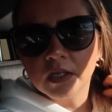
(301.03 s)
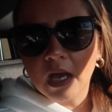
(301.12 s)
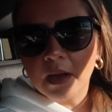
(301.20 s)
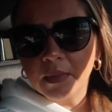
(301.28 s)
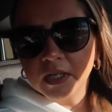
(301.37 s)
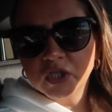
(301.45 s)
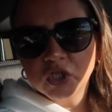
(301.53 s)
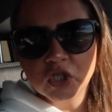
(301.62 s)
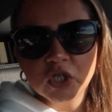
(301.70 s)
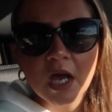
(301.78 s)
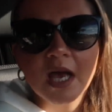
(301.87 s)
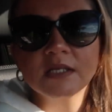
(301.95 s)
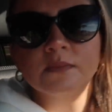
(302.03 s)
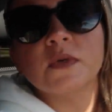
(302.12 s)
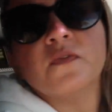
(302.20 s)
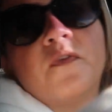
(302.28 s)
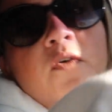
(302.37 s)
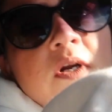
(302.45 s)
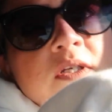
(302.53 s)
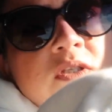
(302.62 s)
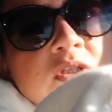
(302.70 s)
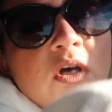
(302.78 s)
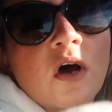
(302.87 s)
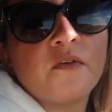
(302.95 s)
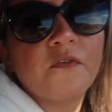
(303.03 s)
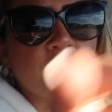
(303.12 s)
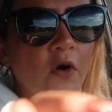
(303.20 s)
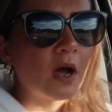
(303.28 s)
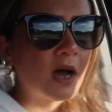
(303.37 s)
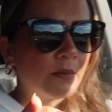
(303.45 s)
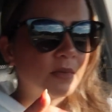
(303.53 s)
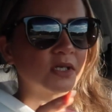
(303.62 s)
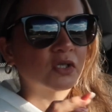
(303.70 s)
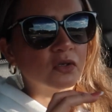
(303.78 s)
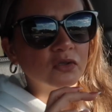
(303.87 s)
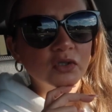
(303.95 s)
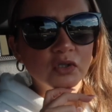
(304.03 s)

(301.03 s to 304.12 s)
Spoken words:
Yeah, but she asked me for stuff from Amazon.